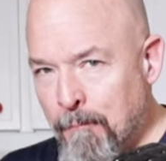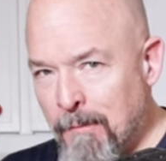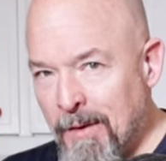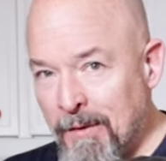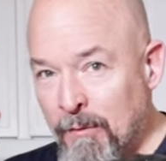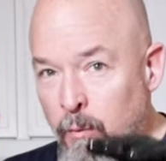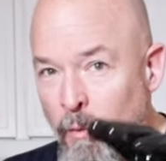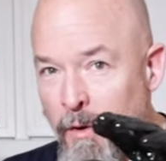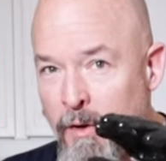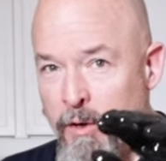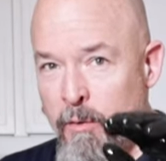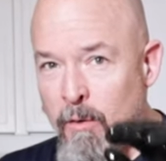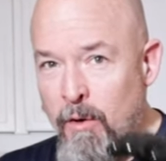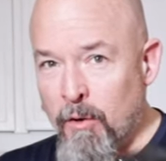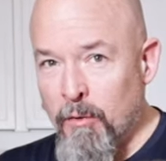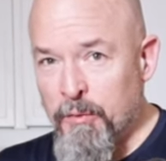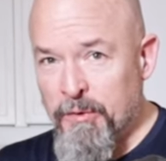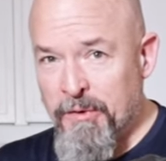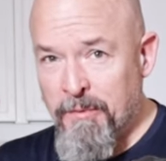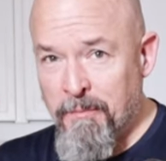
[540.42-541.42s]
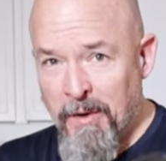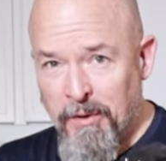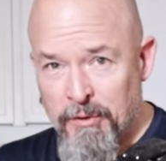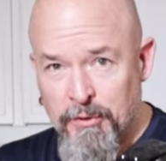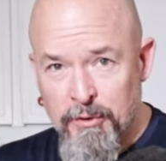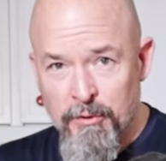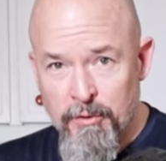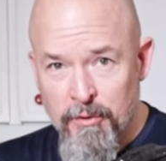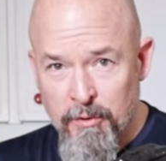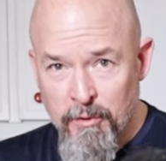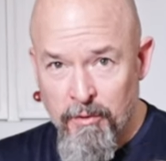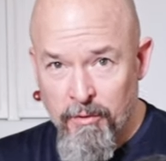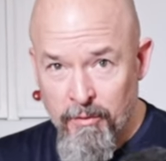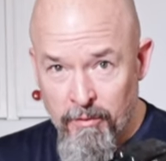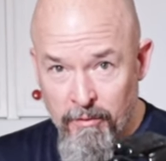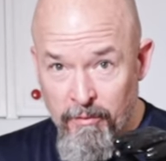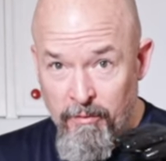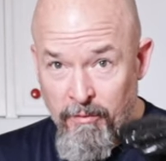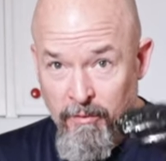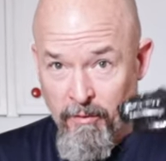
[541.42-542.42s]
that's why you always measure
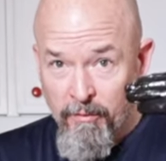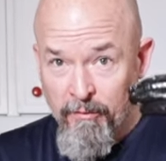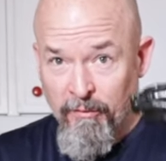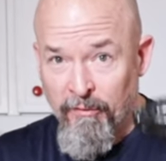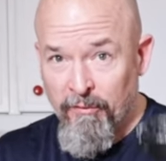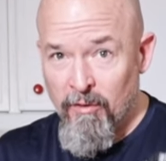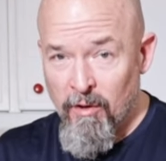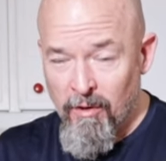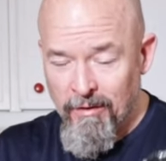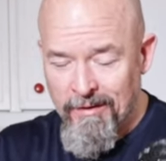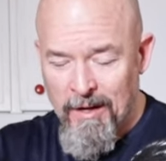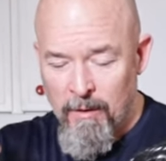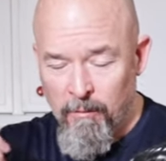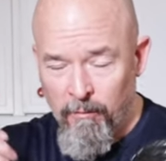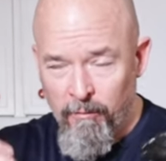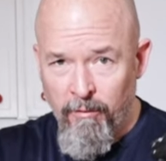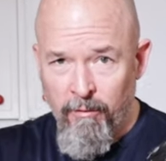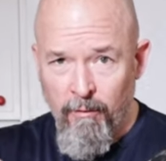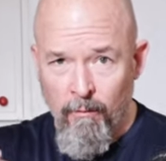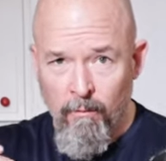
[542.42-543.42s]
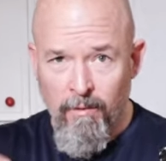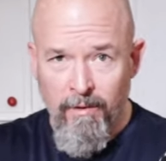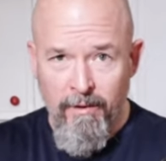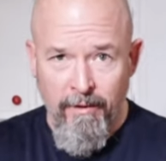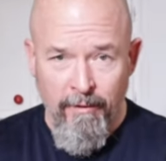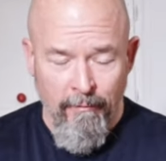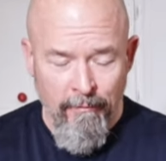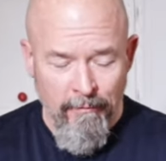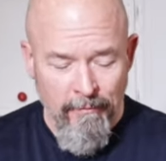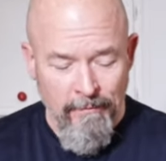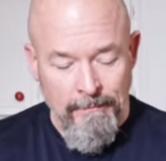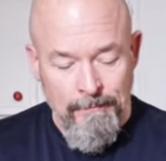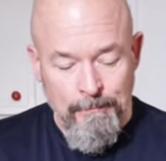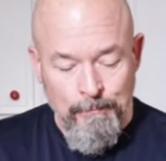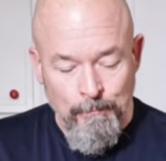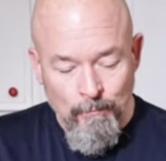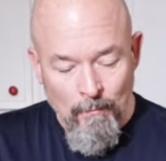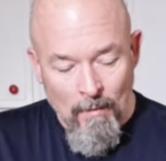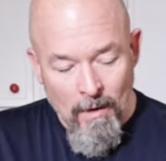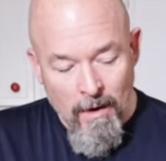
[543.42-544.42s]
your, your salt out to the water
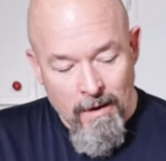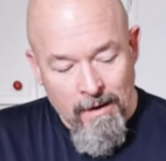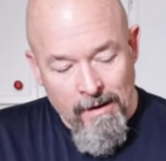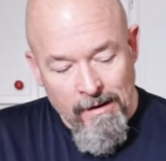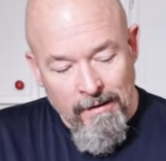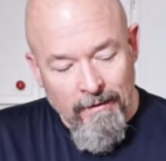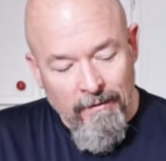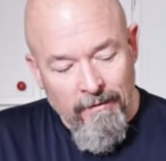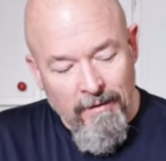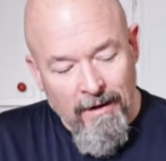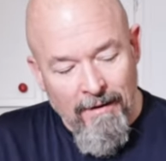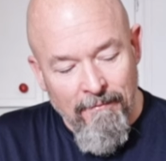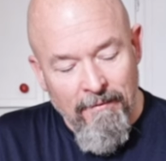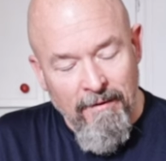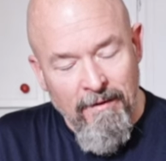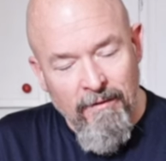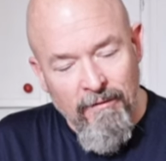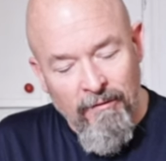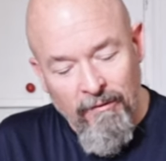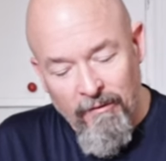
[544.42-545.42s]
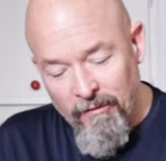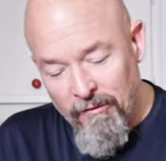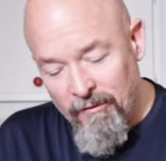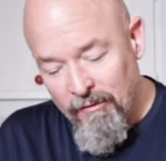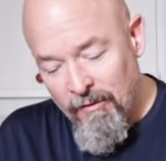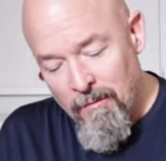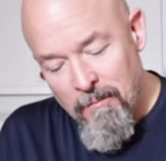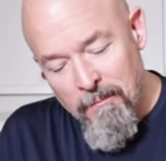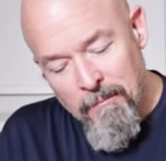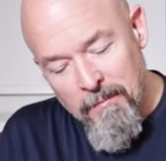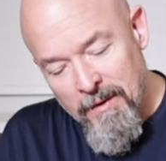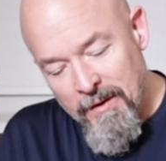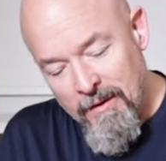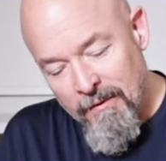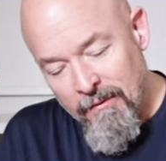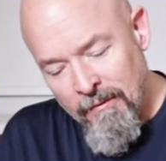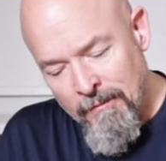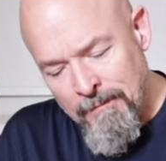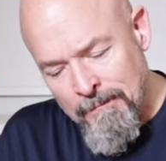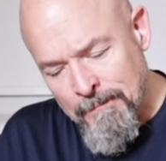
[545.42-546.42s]
to have it consistent, but
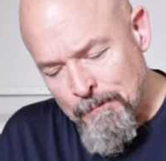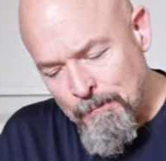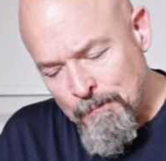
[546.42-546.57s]
it's